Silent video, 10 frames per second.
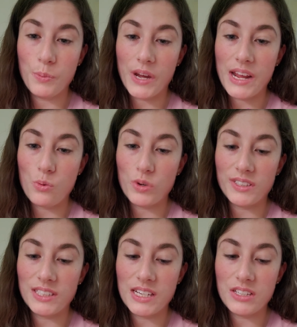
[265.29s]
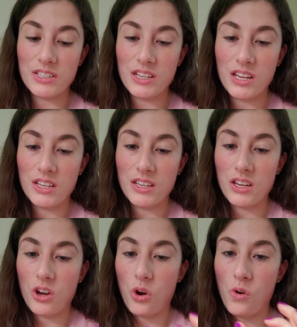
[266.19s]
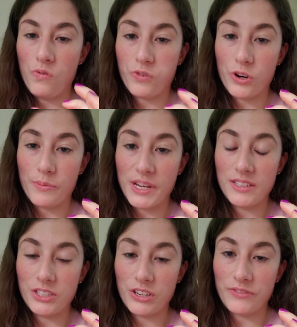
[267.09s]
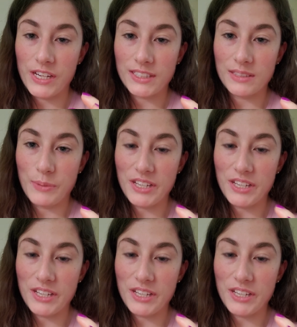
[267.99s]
but it wasn't over my cervix.